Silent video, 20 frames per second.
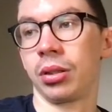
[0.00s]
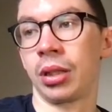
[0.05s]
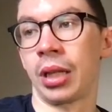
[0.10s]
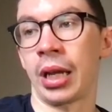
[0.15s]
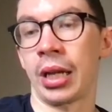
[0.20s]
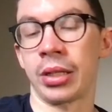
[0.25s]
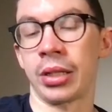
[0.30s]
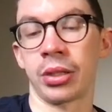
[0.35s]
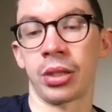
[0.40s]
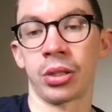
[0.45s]

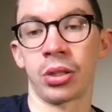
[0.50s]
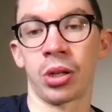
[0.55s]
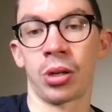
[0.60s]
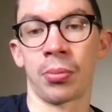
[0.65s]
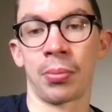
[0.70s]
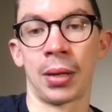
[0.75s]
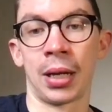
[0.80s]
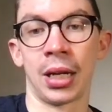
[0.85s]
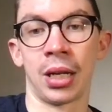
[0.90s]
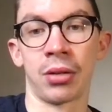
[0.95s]
Here's the
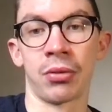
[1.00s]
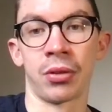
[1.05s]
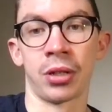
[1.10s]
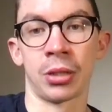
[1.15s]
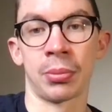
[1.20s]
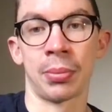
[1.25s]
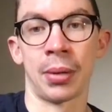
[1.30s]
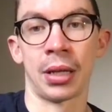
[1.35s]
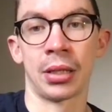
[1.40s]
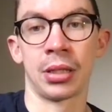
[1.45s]
top players for
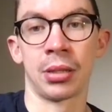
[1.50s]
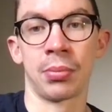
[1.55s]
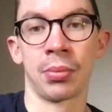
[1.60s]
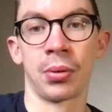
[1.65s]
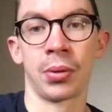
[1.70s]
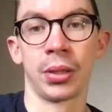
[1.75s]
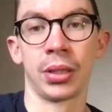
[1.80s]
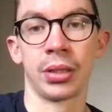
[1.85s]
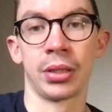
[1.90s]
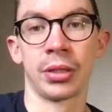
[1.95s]
expected
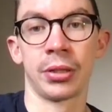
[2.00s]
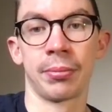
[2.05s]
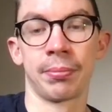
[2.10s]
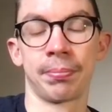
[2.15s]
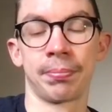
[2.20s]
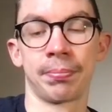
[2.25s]
points.